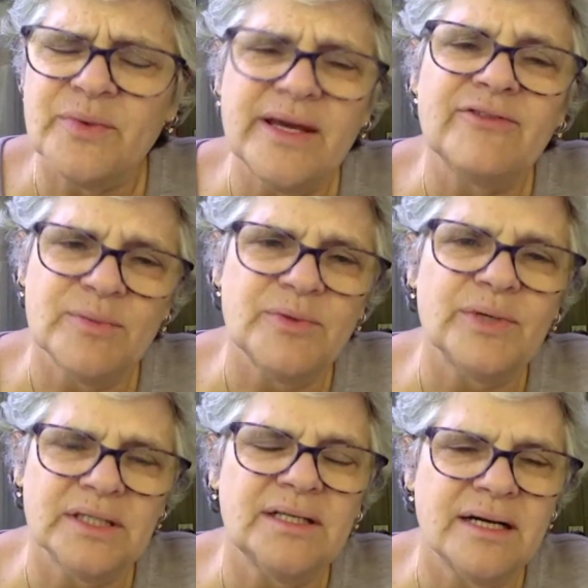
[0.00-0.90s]
and we have to be
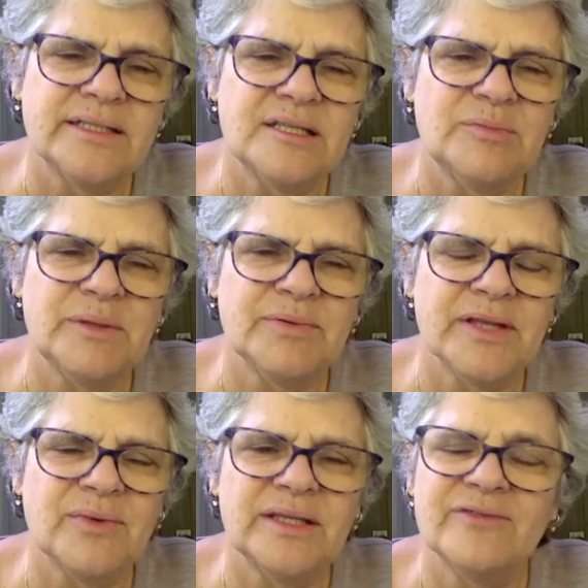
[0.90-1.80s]
really kind to the people
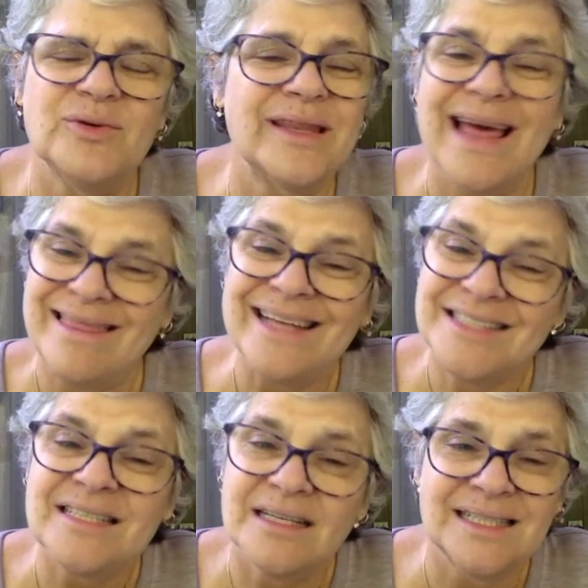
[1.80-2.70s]
that we lived with. And
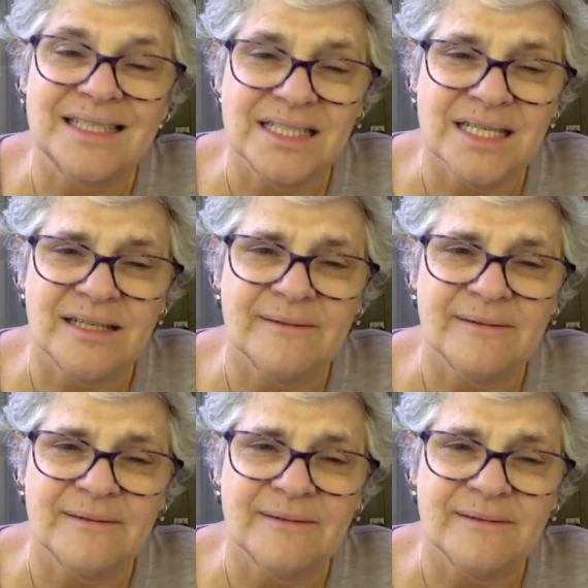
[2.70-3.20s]
that's not easy.